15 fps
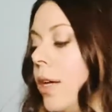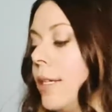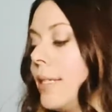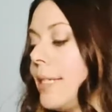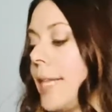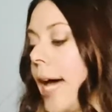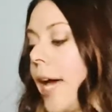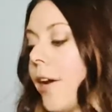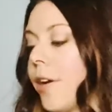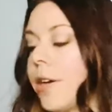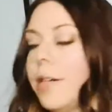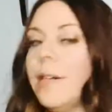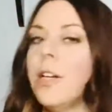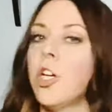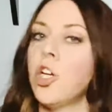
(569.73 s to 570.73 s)

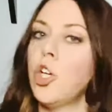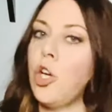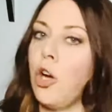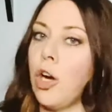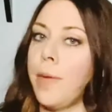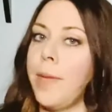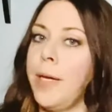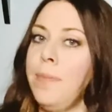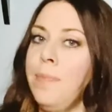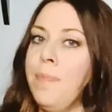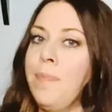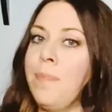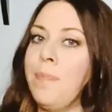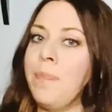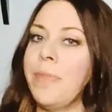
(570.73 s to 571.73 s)
Saturn, karma,
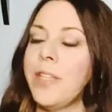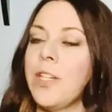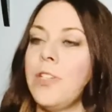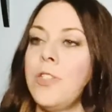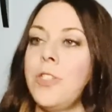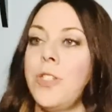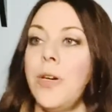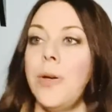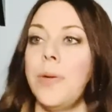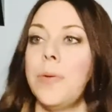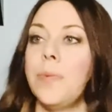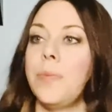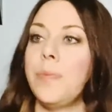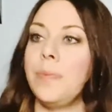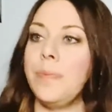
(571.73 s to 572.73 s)

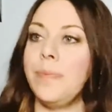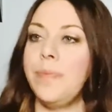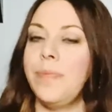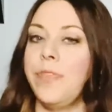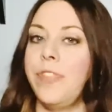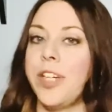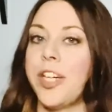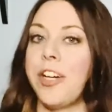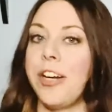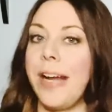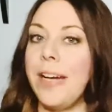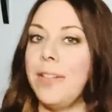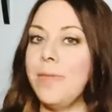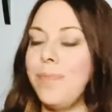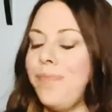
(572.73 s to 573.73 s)
so figure it
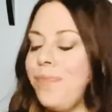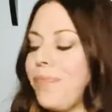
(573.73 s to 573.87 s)
out.